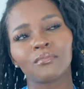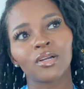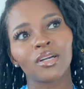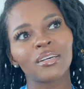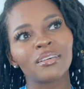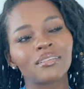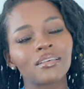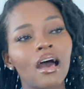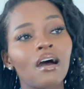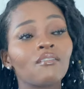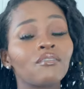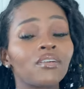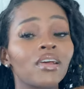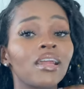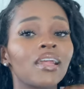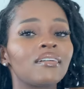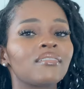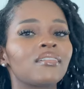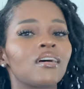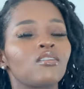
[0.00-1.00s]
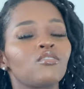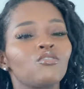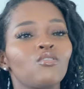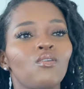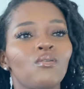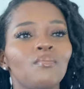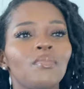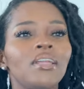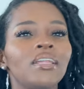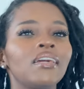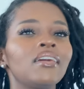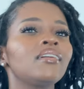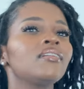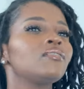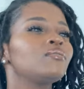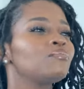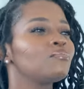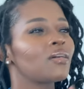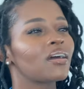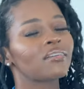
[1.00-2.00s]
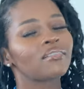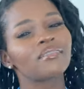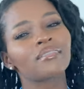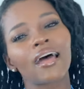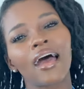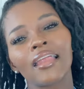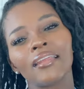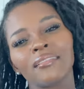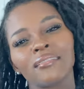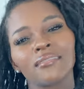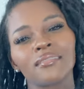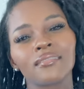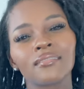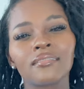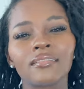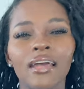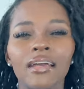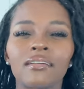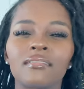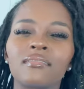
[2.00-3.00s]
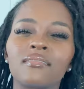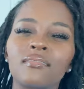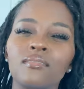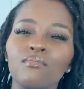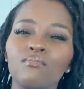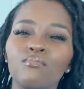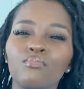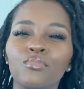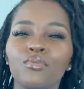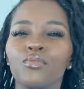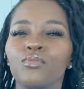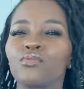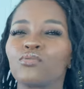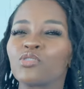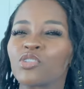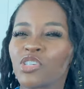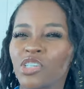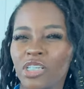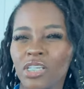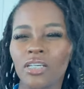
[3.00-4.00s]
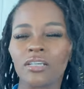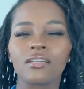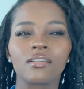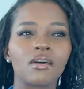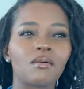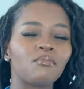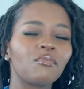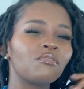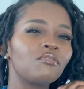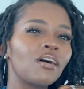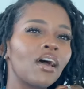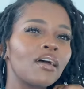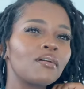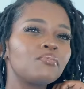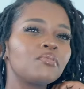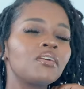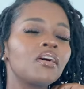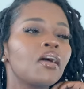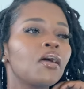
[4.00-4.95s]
because I've realized that normally my style is just like simple chic type of vibes,